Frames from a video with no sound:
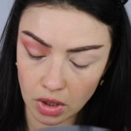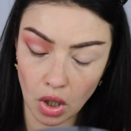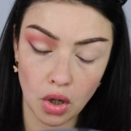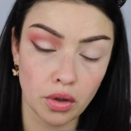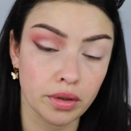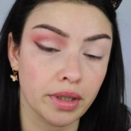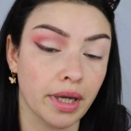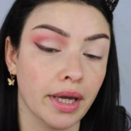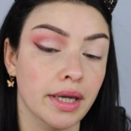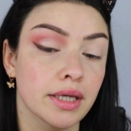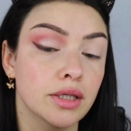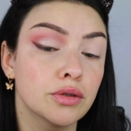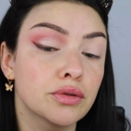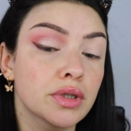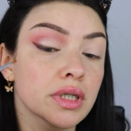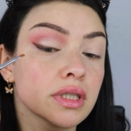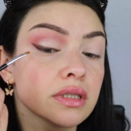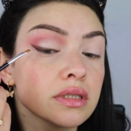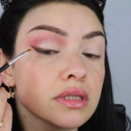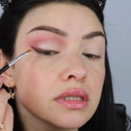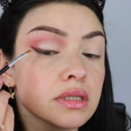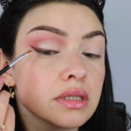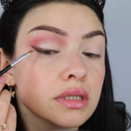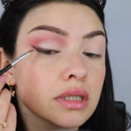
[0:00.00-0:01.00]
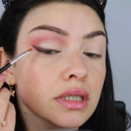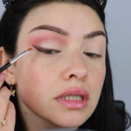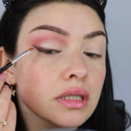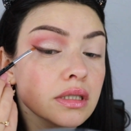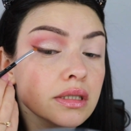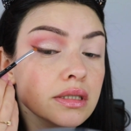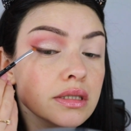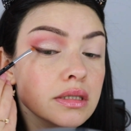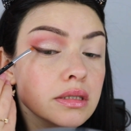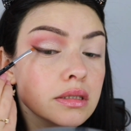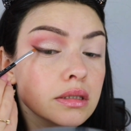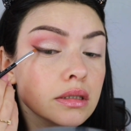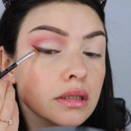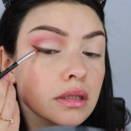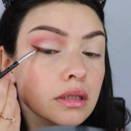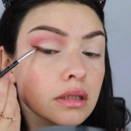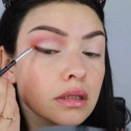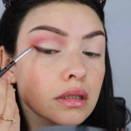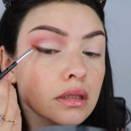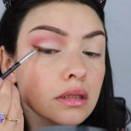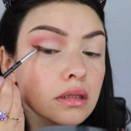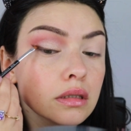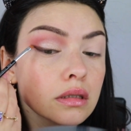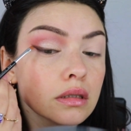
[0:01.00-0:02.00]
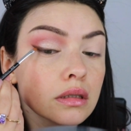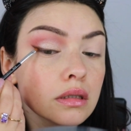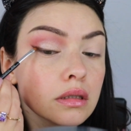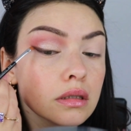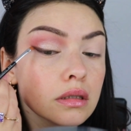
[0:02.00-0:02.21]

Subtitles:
Okay, you can still see